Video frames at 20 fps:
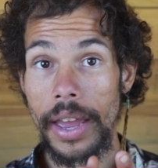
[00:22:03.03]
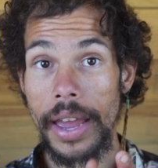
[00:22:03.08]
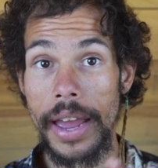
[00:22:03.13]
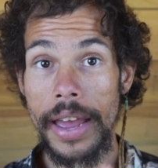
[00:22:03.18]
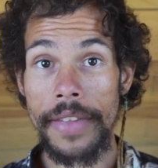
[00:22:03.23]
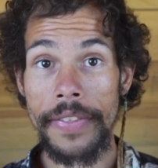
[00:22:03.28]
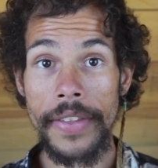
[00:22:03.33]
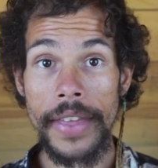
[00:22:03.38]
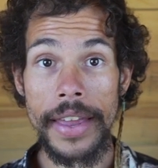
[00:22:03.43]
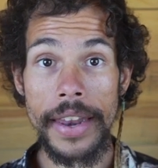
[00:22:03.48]

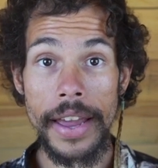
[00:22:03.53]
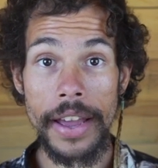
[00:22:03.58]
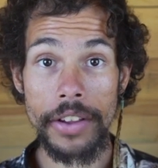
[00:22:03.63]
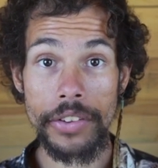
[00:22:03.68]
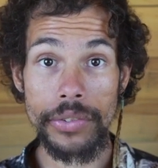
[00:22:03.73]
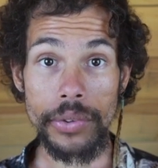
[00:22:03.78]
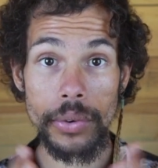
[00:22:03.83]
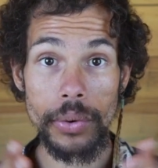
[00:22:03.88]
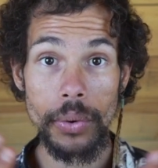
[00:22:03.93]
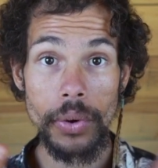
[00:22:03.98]
and then I
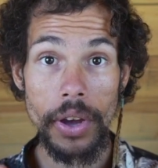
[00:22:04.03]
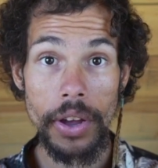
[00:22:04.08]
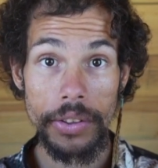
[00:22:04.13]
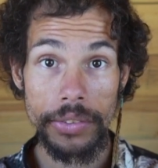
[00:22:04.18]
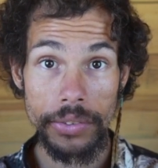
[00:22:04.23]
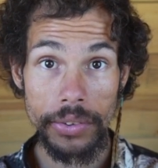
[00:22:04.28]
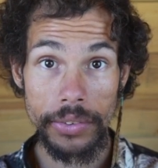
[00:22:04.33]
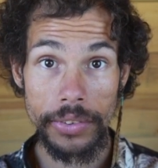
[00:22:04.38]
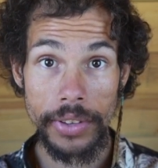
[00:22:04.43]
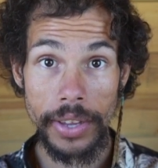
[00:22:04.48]
also do
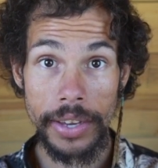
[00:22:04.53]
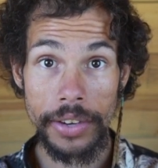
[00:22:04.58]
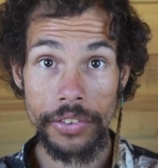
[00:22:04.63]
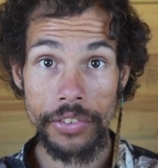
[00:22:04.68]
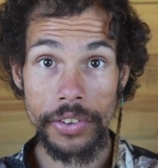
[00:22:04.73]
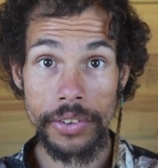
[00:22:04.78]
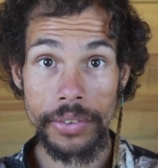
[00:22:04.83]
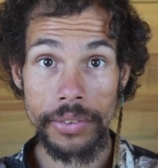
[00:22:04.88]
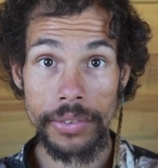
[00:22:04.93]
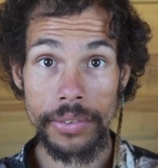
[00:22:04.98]

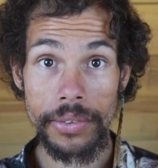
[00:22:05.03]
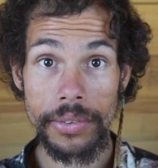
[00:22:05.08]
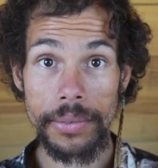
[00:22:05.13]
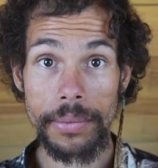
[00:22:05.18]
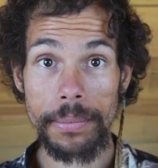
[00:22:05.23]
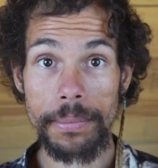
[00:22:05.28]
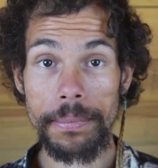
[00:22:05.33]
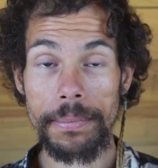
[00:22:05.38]
consultations.